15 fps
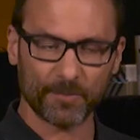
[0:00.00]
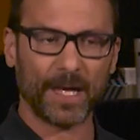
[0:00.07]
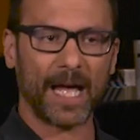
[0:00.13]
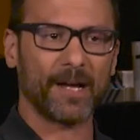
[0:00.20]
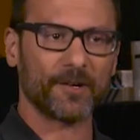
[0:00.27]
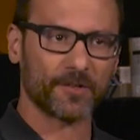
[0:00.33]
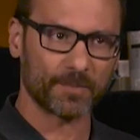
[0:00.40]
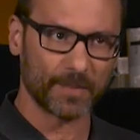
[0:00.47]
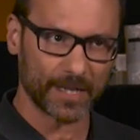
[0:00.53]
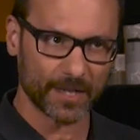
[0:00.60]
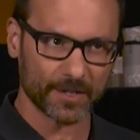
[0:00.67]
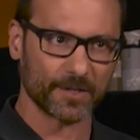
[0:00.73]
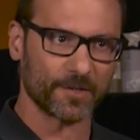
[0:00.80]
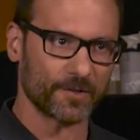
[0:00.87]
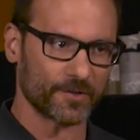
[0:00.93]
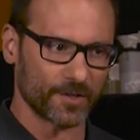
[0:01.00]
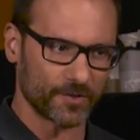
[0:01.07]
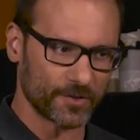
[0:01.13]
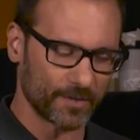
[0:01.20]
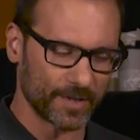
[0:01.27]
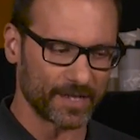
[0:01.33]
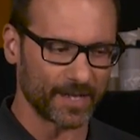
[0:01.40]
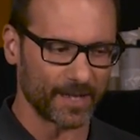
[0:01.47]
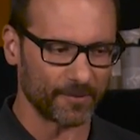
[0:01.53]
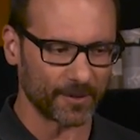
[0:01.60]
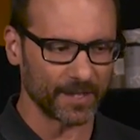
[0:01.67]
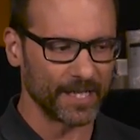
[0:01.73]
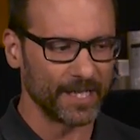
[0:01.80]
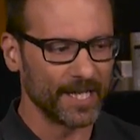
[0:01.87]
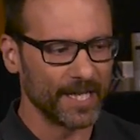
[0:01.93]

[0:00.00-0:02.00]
new patterns because of those notes being doubled.